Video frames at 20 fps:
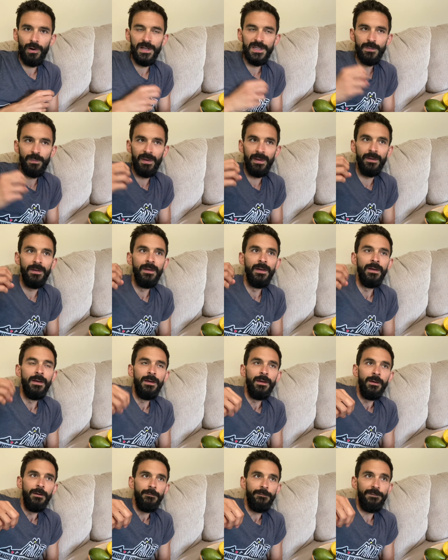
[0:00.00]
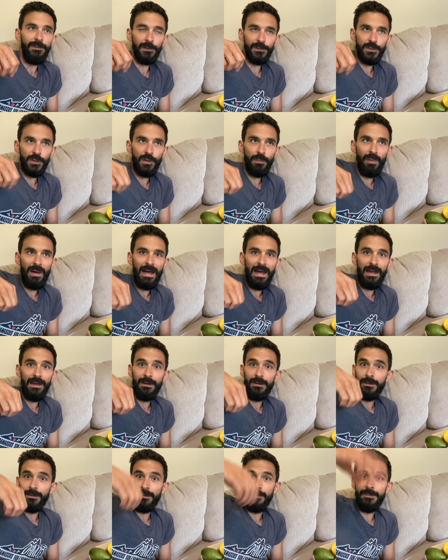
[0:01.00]
It's been filtered
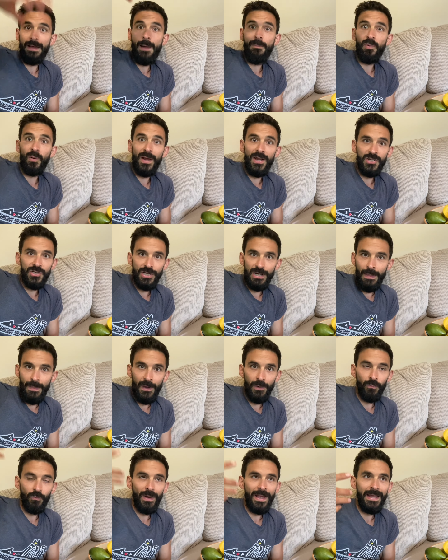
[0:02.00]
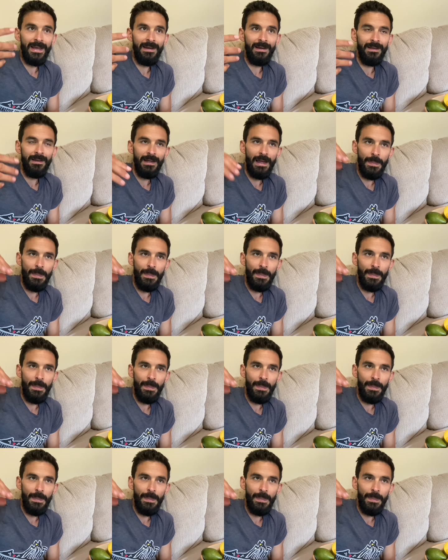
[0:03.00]
by evaporation and then rain,